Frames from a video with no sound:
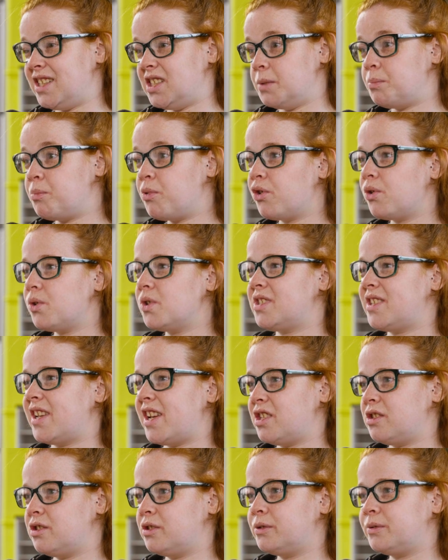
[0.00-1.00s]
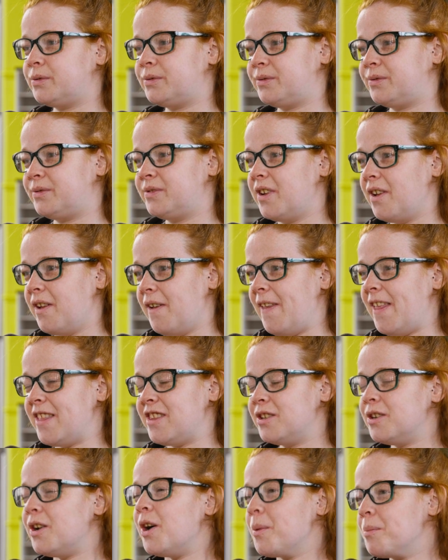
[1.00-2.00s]
It's a
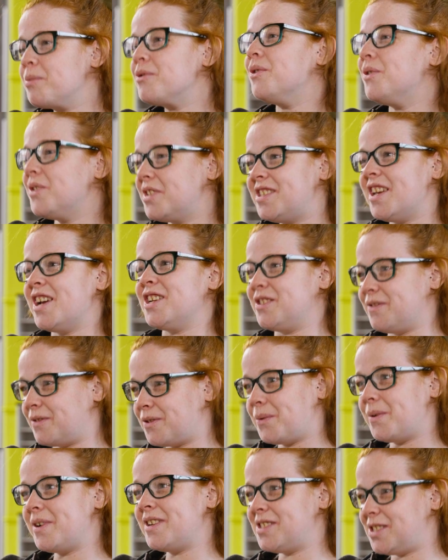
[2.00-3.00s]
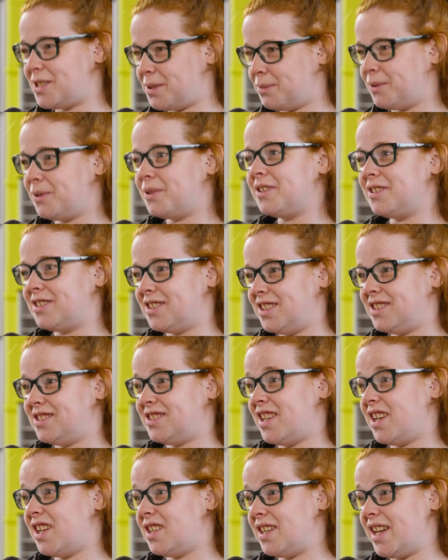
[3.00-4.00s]
long process of quitting smoking.
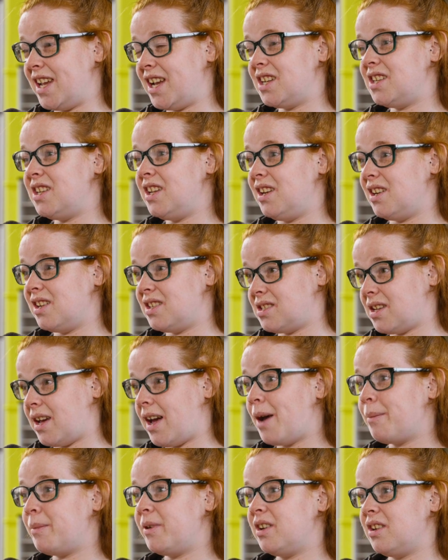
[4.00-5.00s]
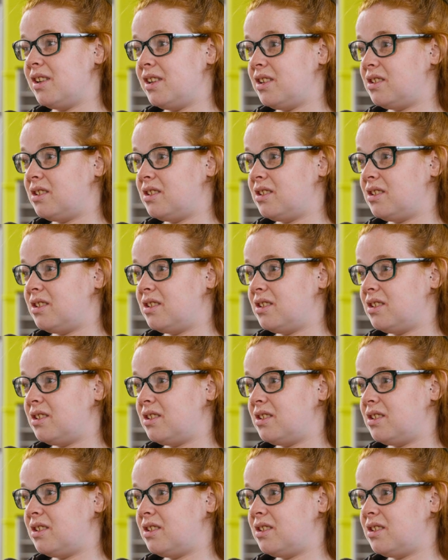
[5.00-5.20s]
It's like a nicotine, it's a habit.